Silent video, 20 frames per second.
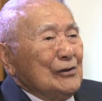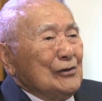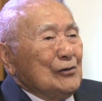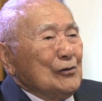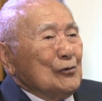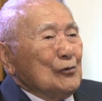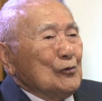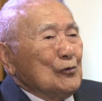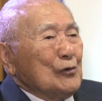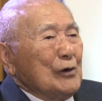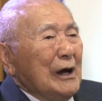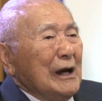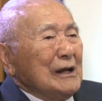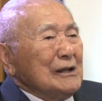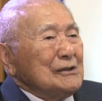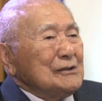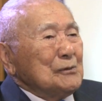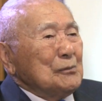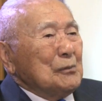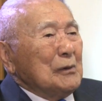to
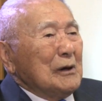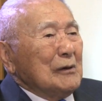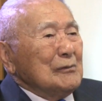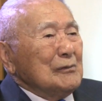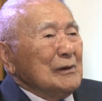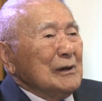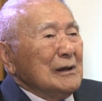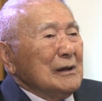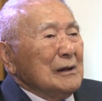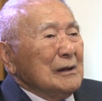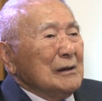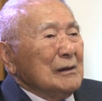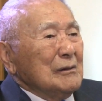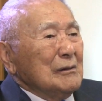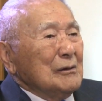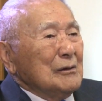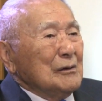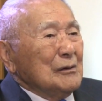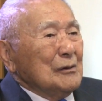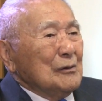rise above
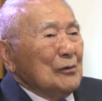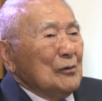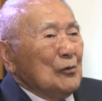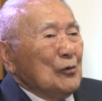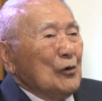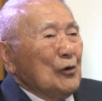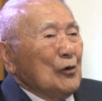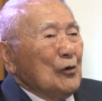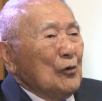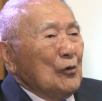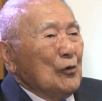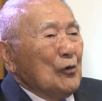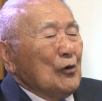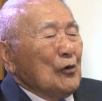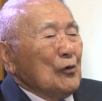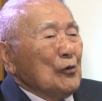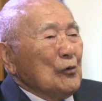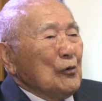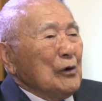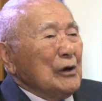
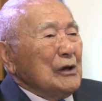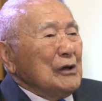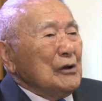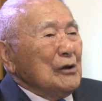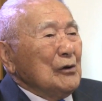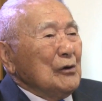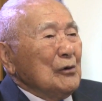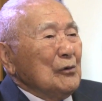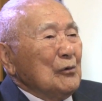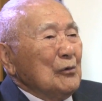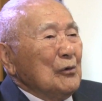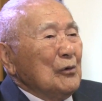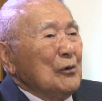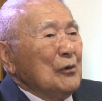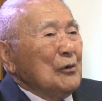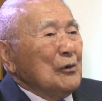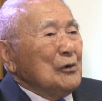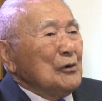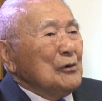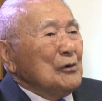where we
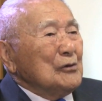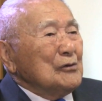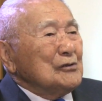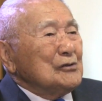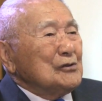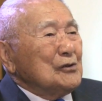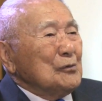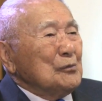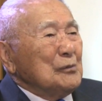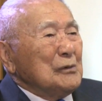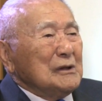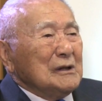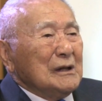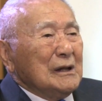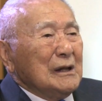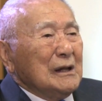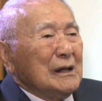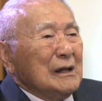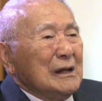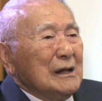used to
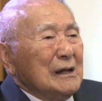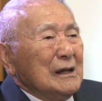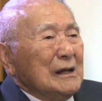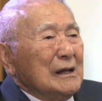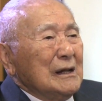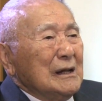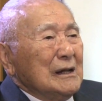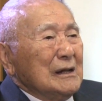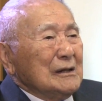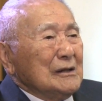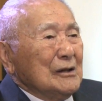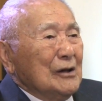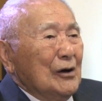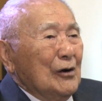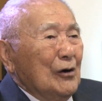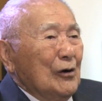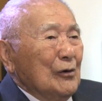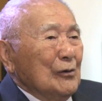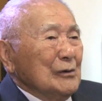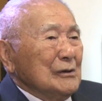be
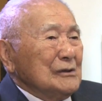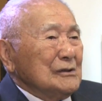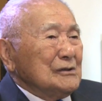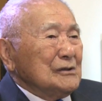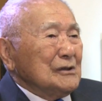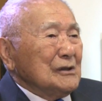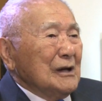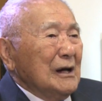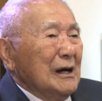always